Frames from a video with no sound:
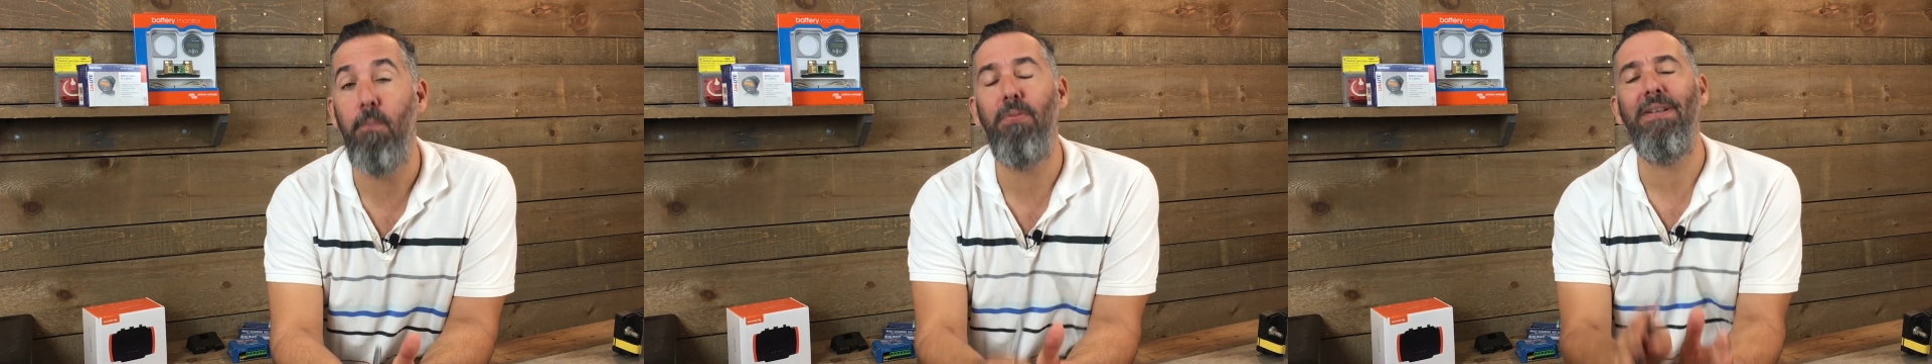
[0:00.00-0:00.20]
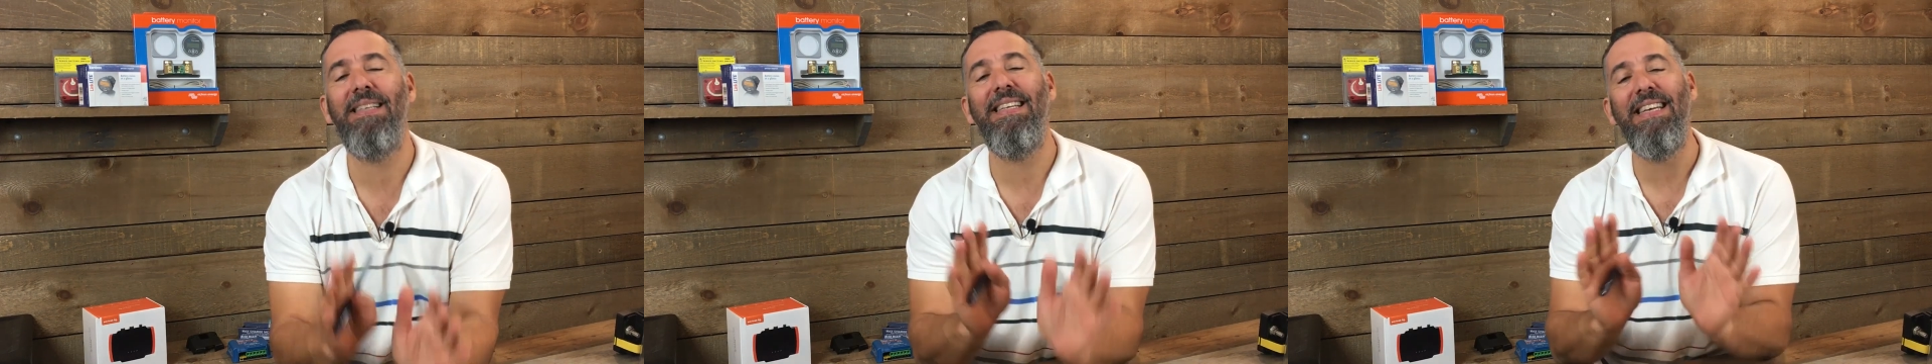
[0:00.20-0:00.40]

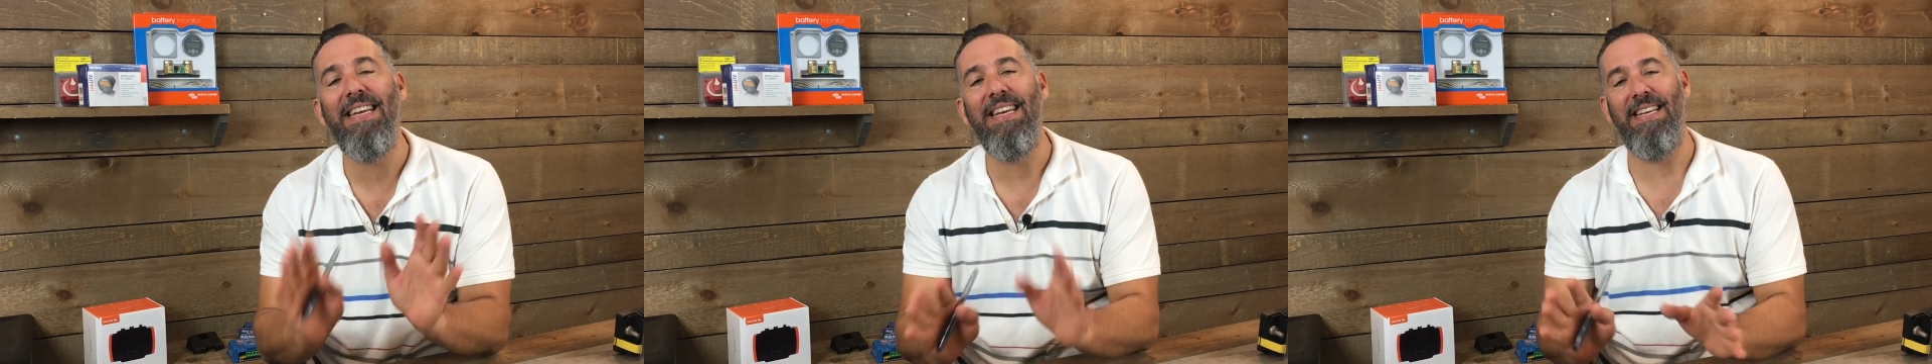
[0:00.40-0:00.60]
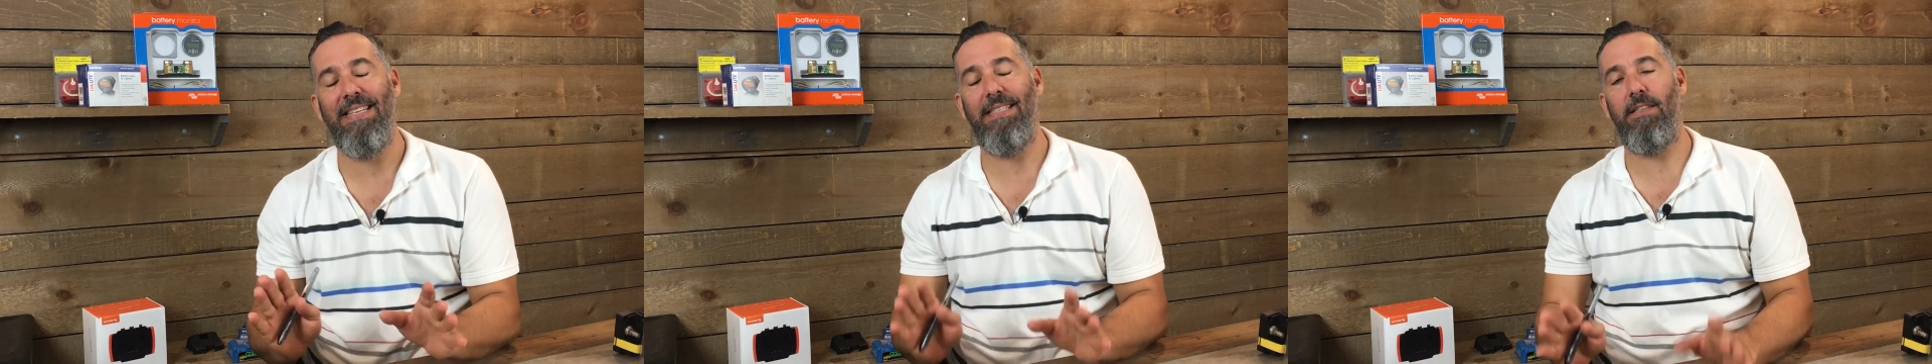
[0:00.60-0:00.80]

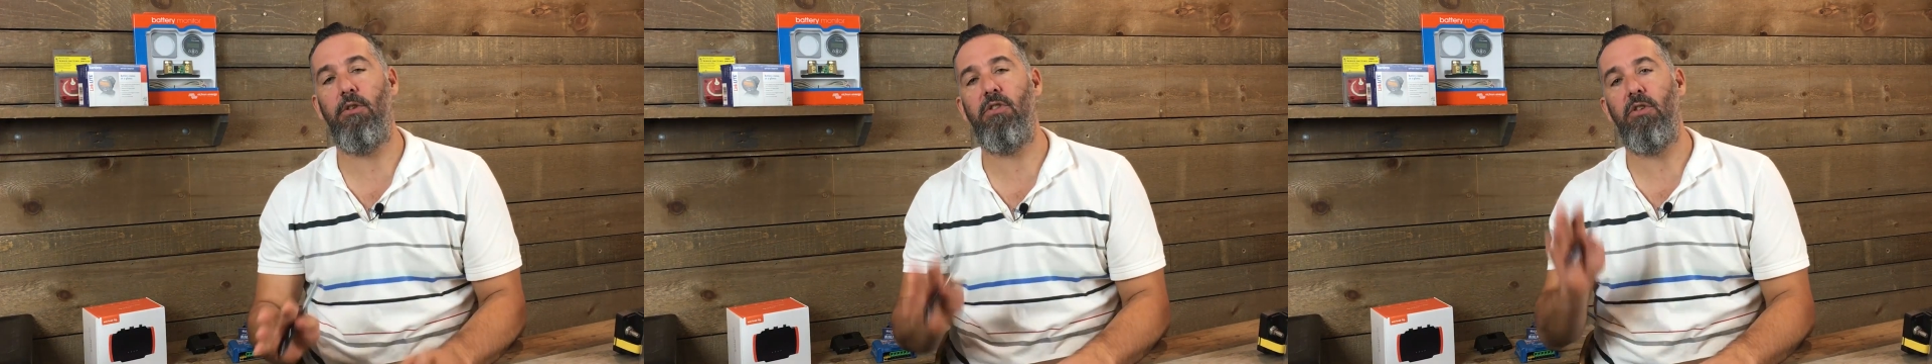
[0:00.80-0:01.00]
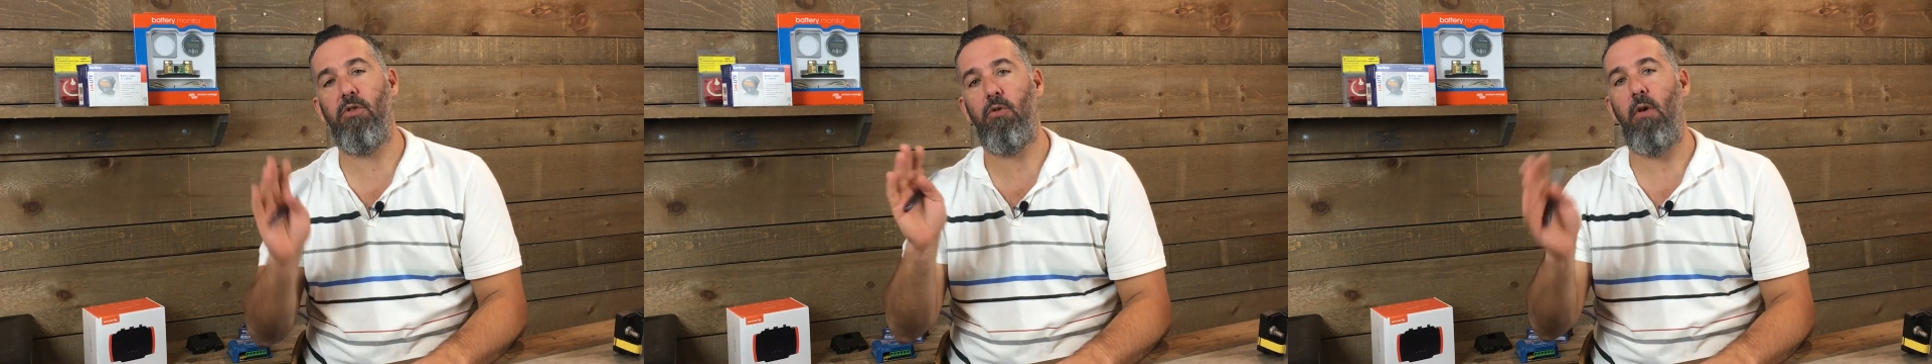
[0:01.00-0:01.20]
please
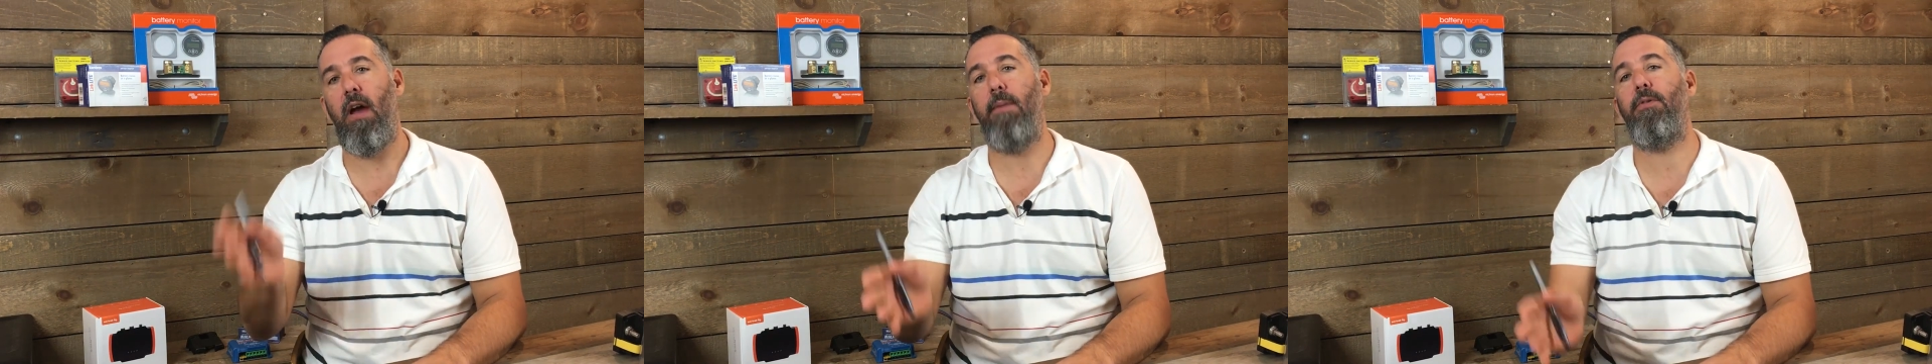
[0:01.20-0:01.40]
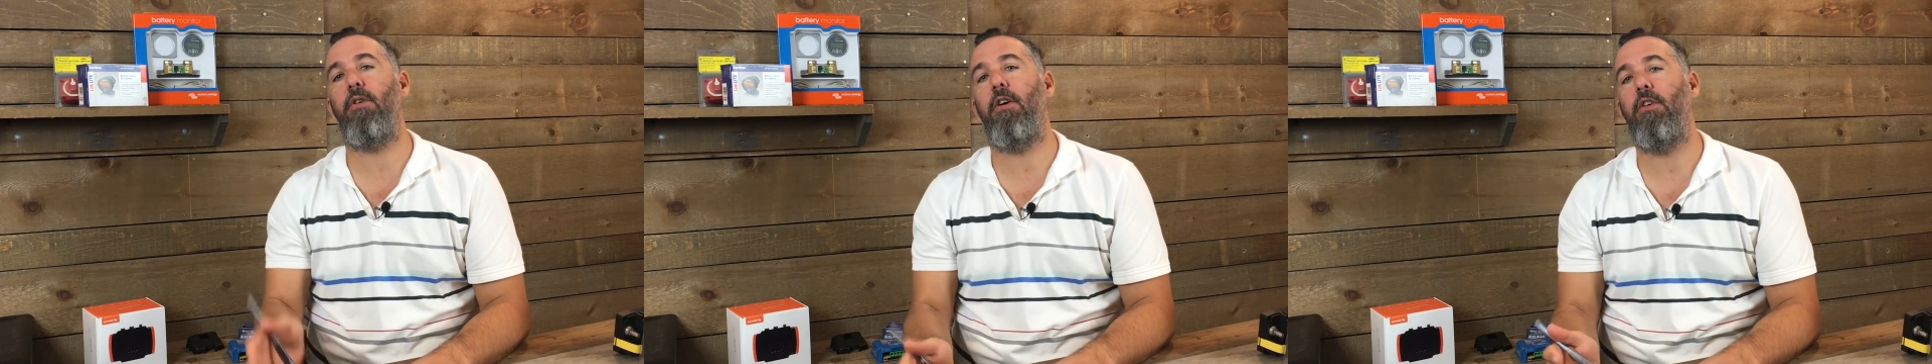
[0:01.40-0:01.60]

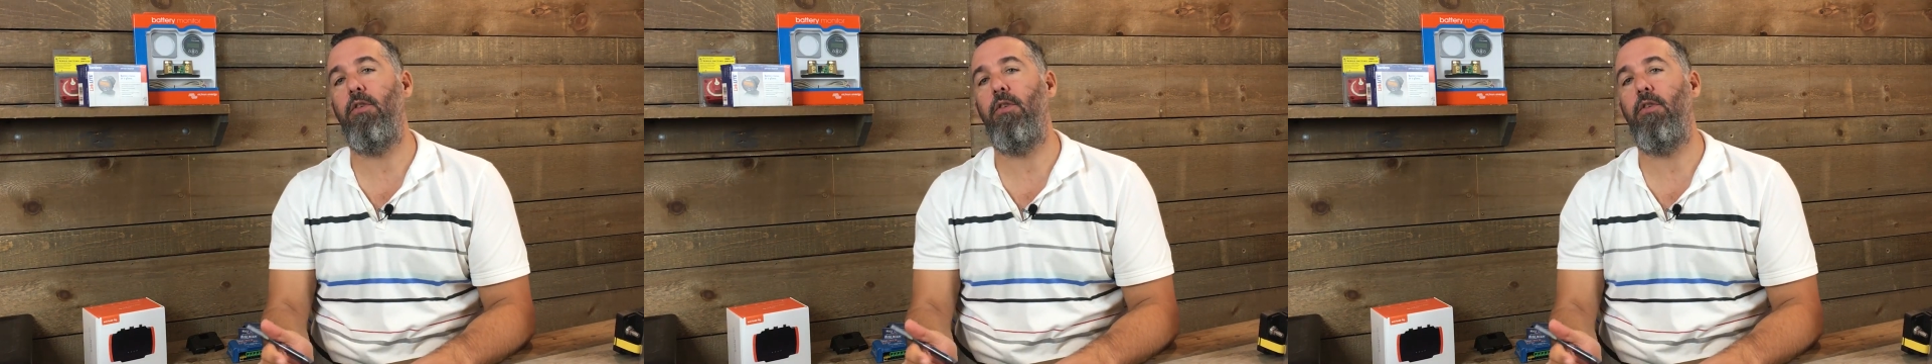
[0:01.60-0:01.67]
subscribe to our